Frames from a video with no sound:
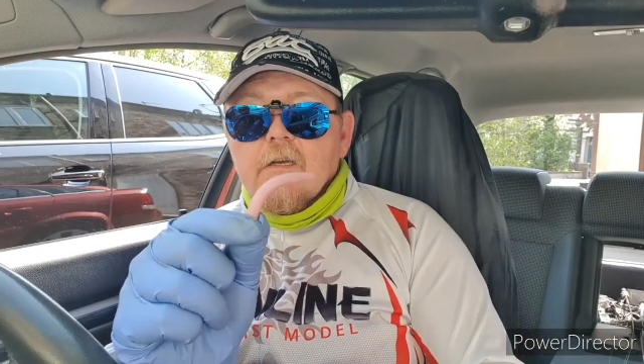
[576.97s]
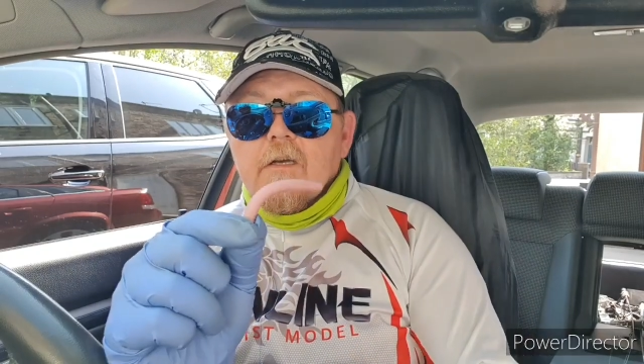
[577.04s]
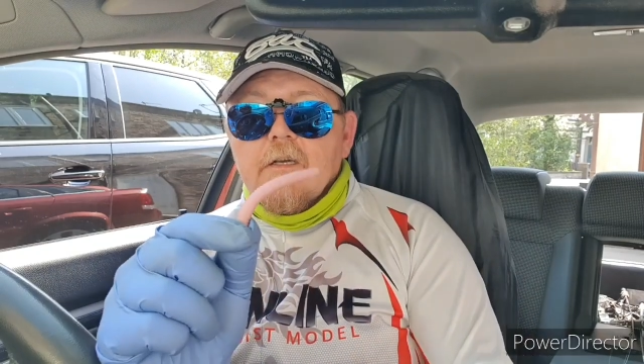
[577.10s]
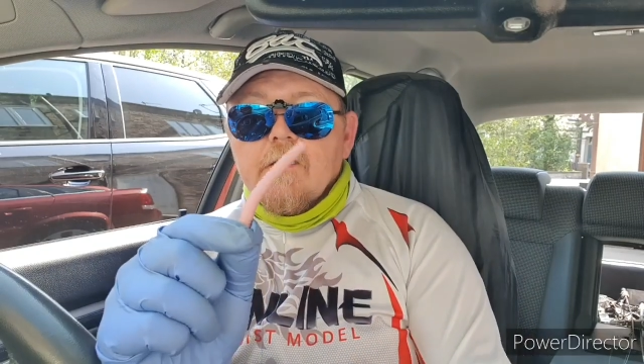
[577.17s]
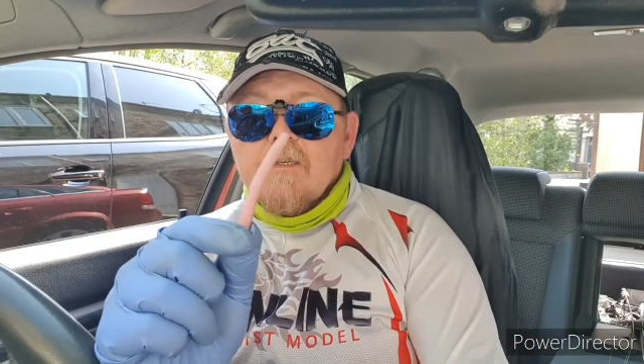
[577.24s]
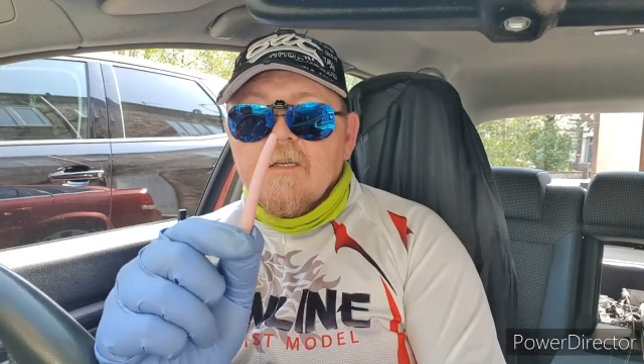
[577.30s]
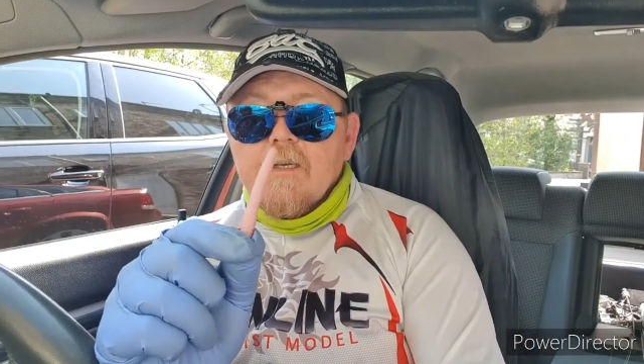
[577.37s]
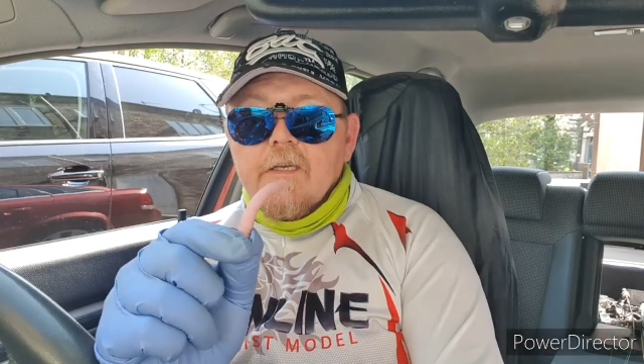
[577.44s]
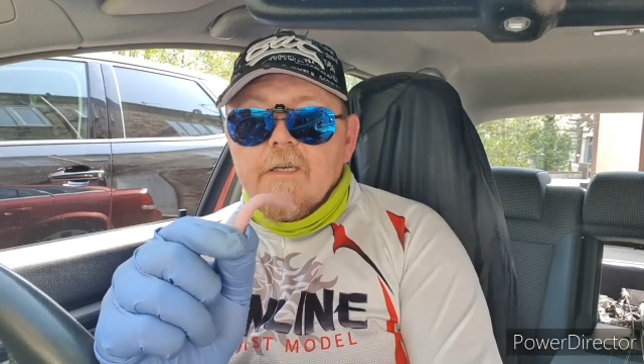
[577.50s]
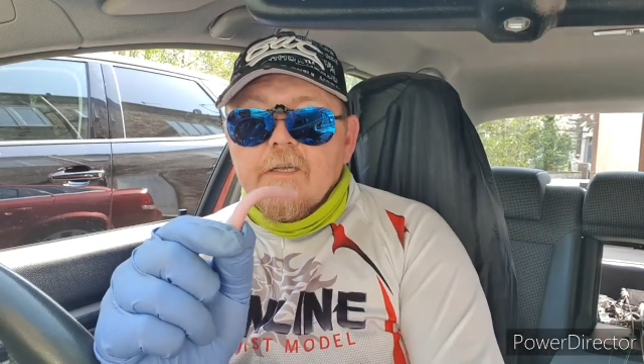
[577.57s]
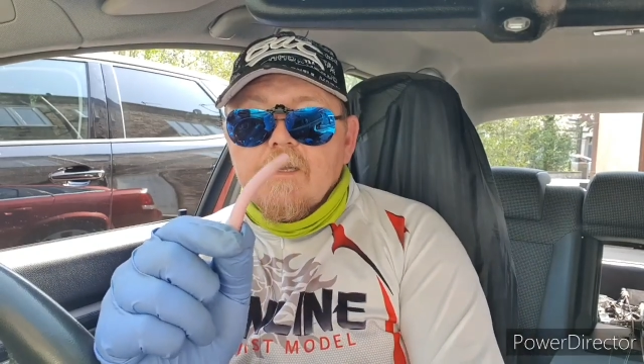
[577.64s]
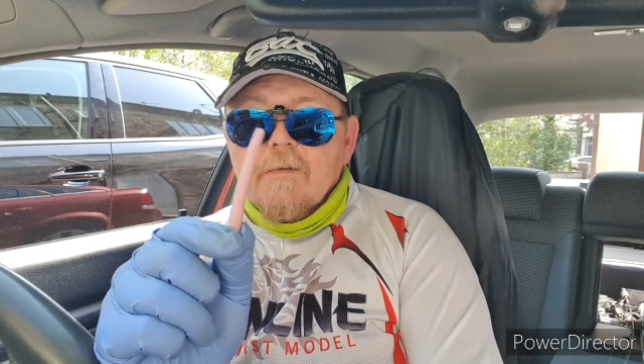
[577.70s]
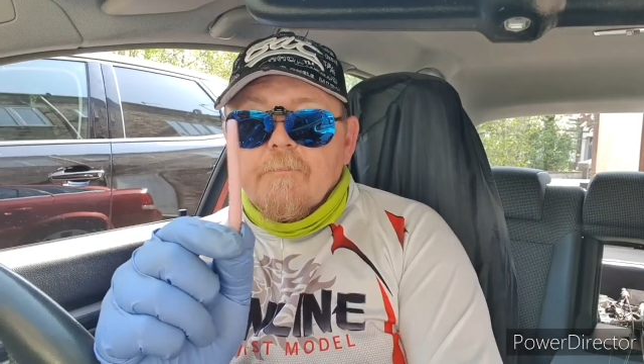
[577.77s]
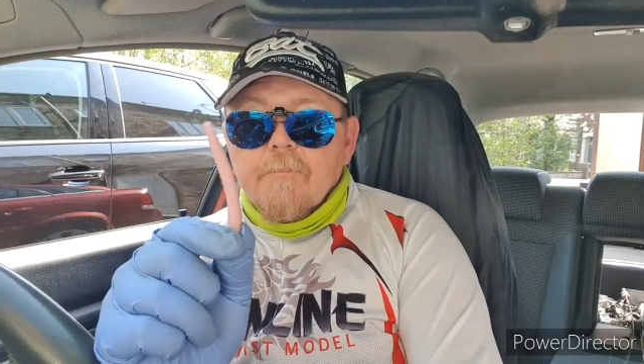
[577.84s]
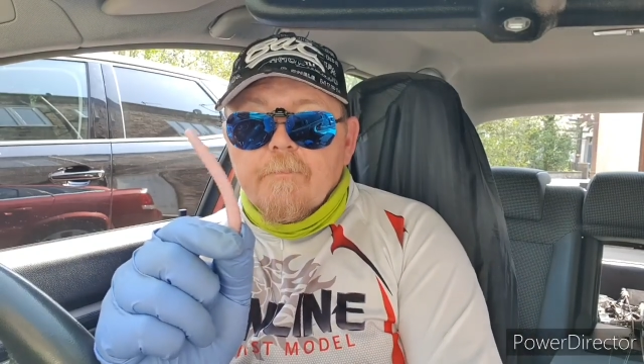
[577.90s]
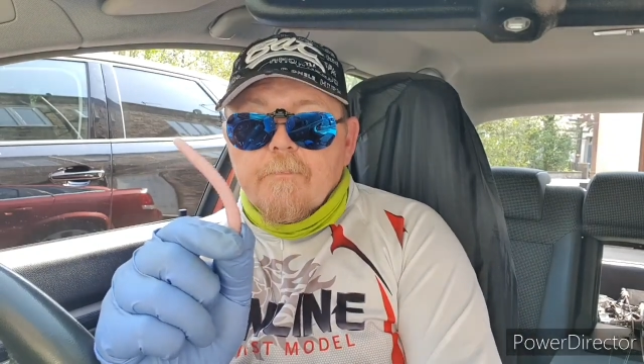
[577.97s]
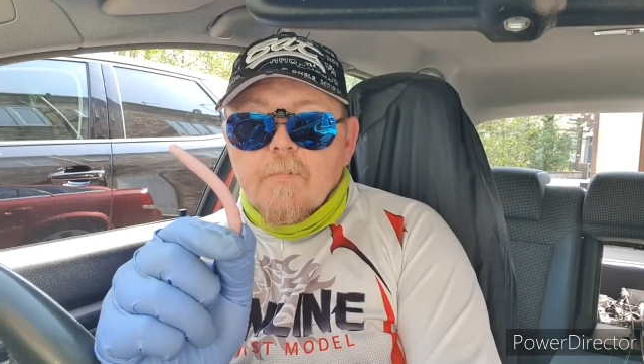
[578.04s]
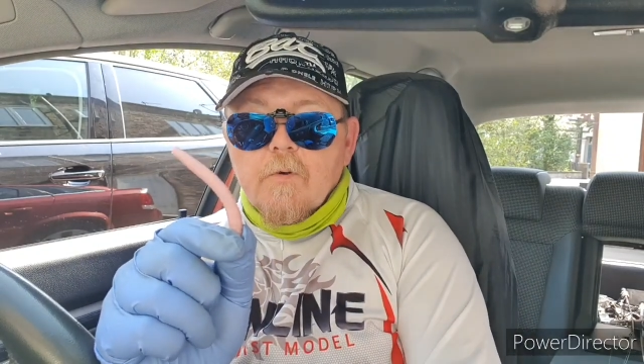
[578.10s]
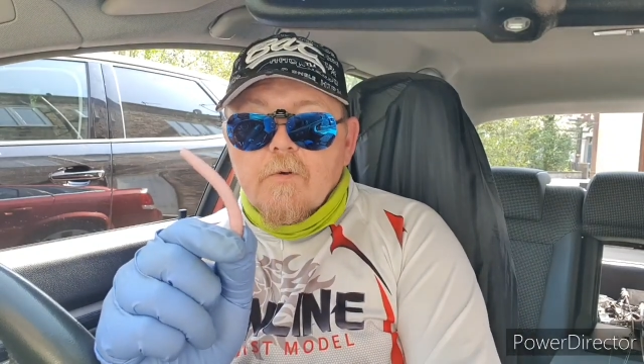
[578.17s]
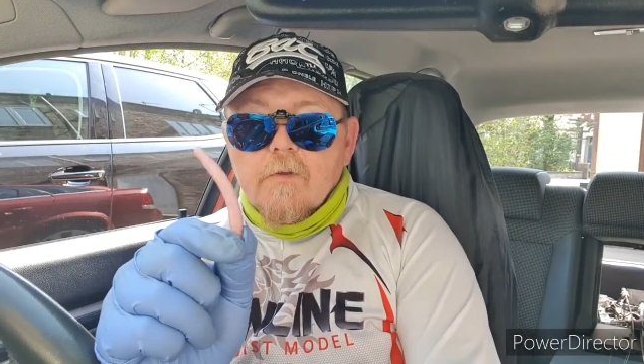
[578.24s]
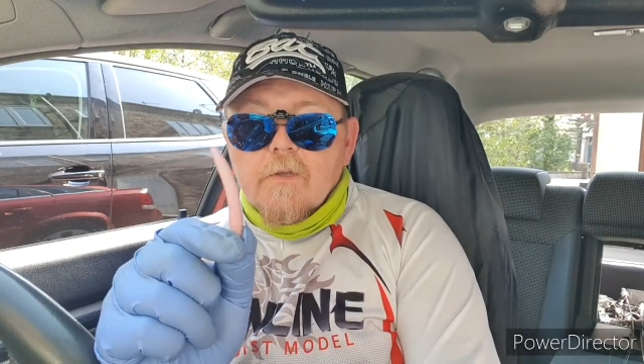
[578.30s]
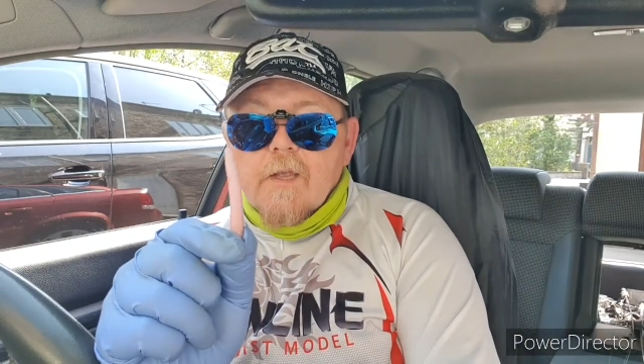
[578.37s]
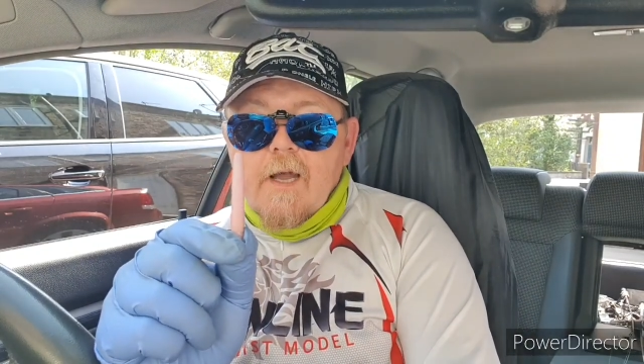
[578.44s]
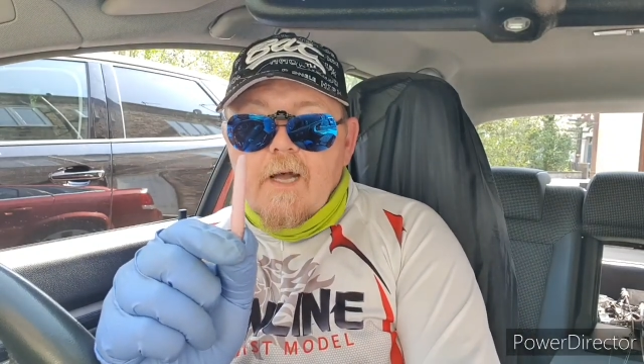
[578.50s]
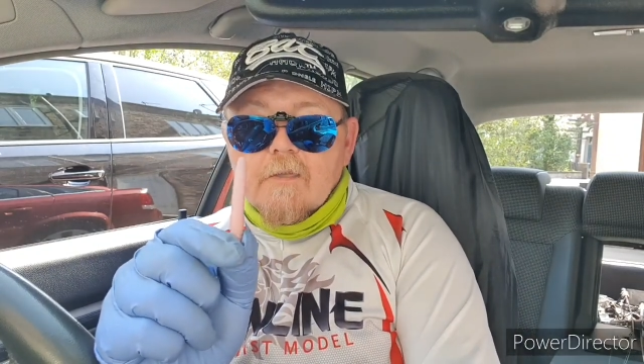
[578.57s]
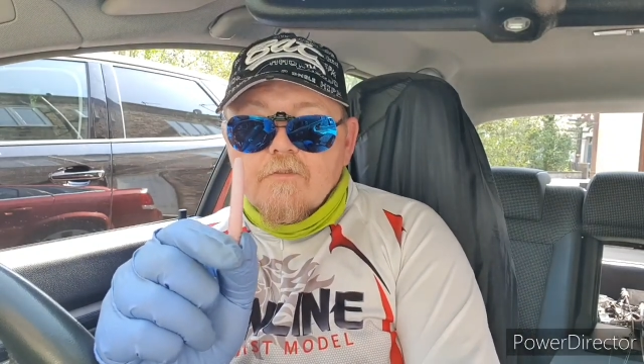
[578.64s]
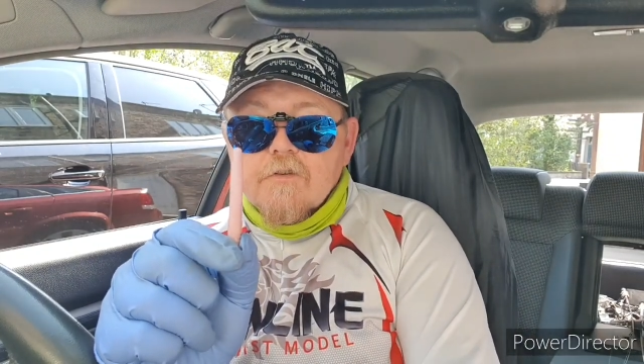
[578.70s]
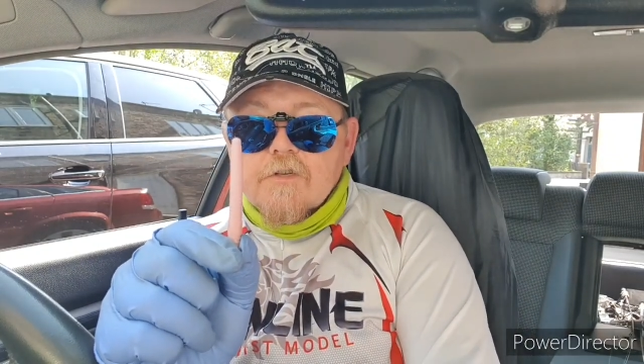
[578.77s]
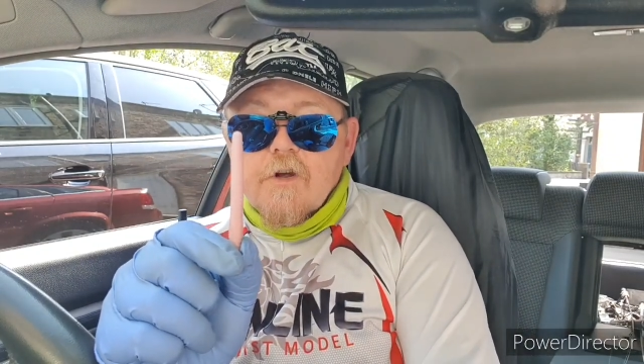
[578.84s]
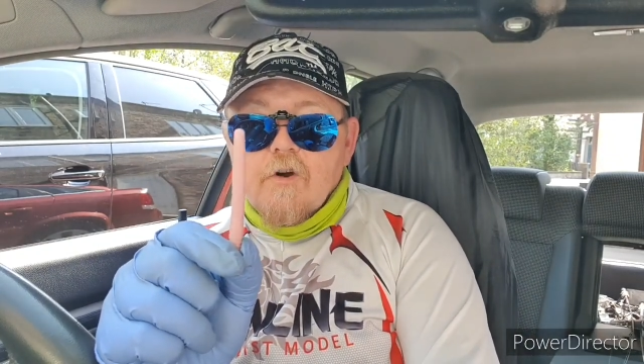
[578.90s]
and but I'll
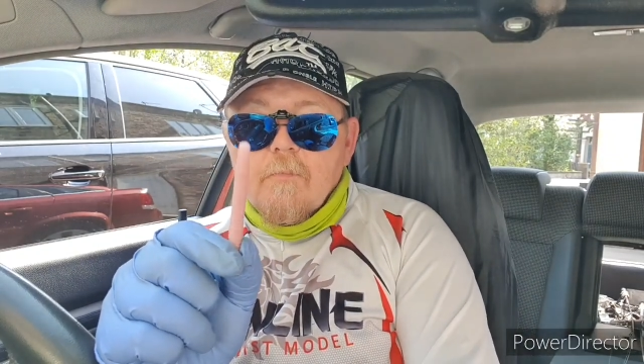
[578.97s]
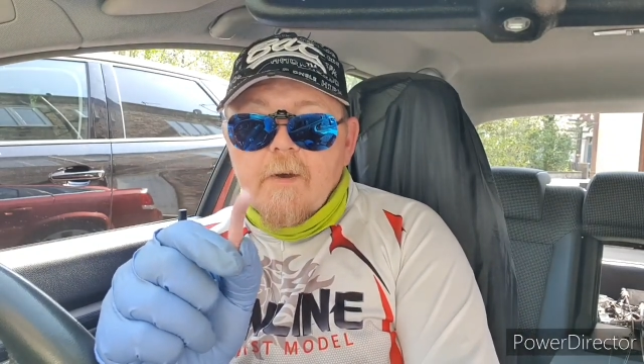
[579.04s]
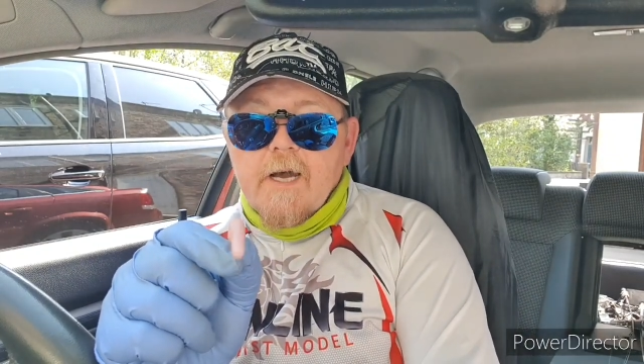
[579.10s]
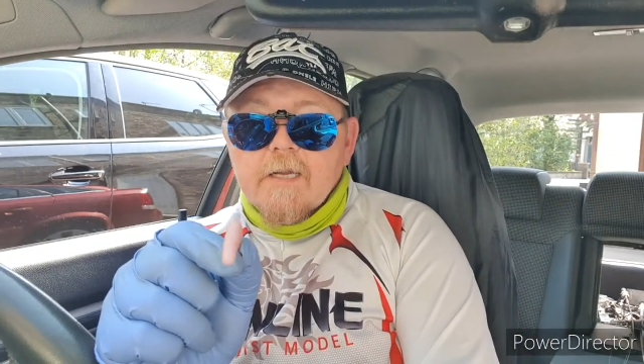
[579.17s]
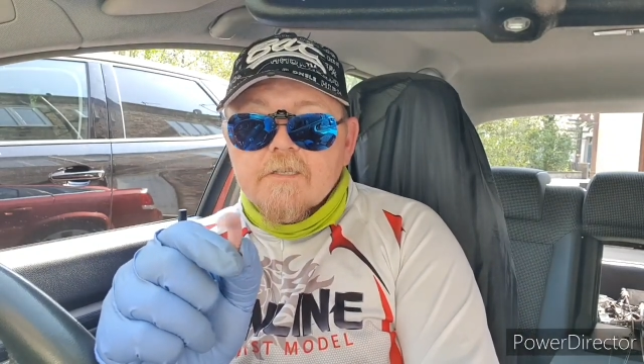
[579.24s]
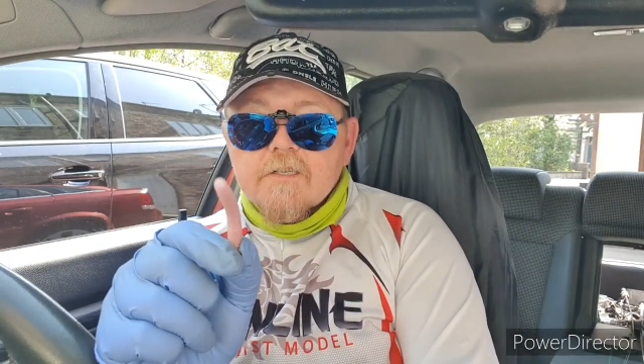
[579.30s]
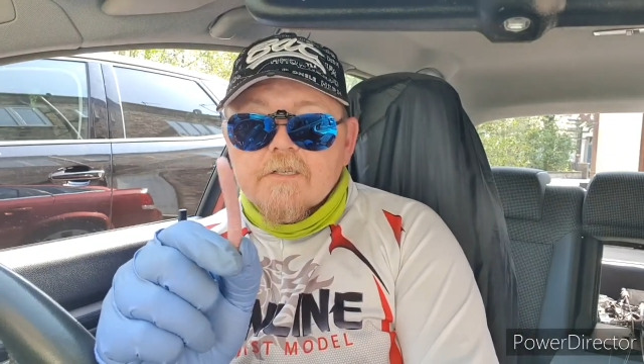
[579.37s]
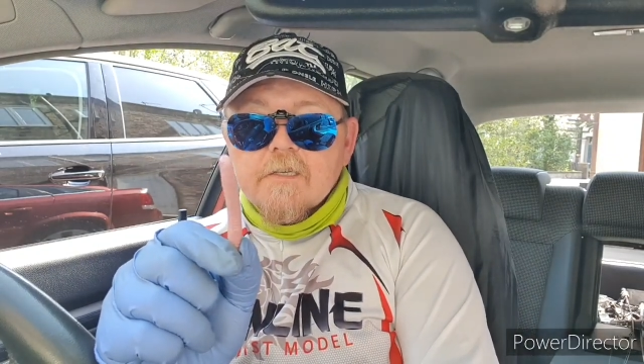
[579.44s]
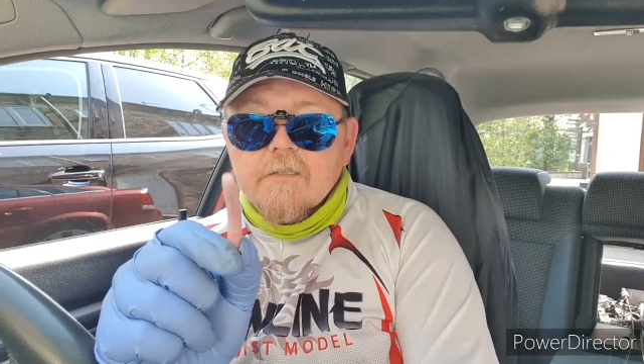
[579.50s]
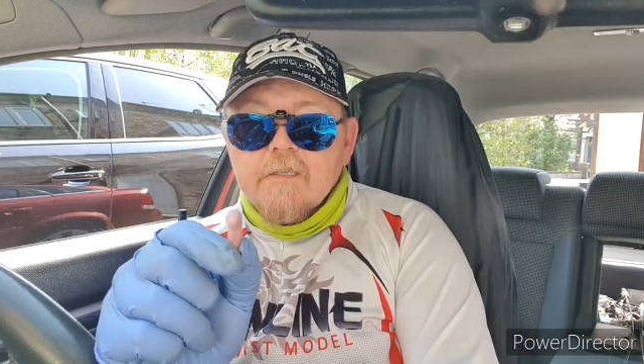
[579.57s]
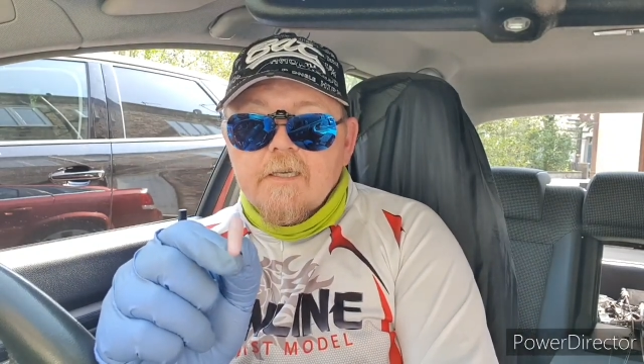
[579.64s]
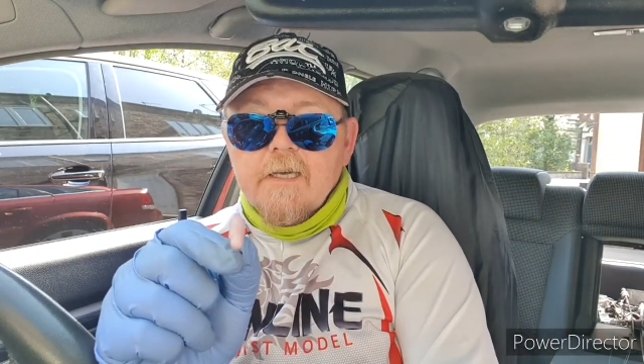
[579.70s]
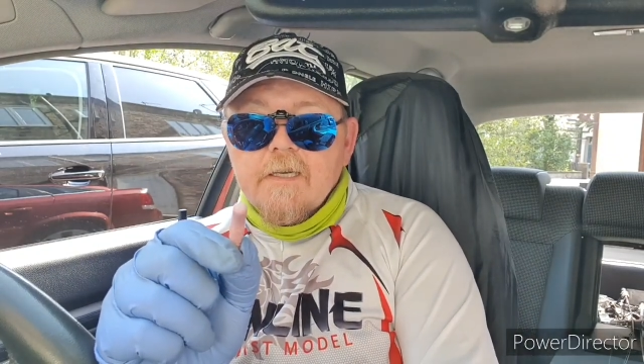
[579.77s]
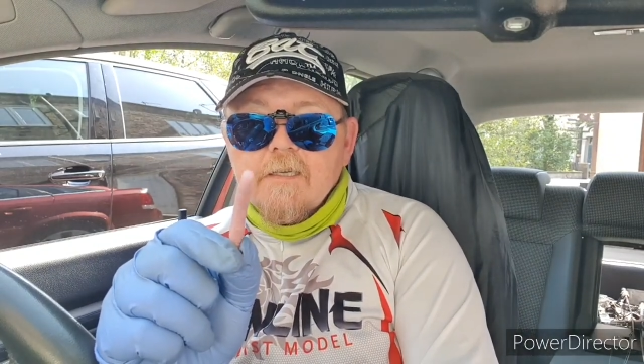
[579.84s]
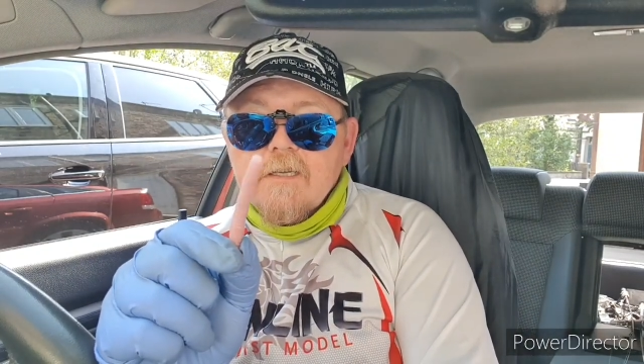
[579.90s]
just hold my hand still there,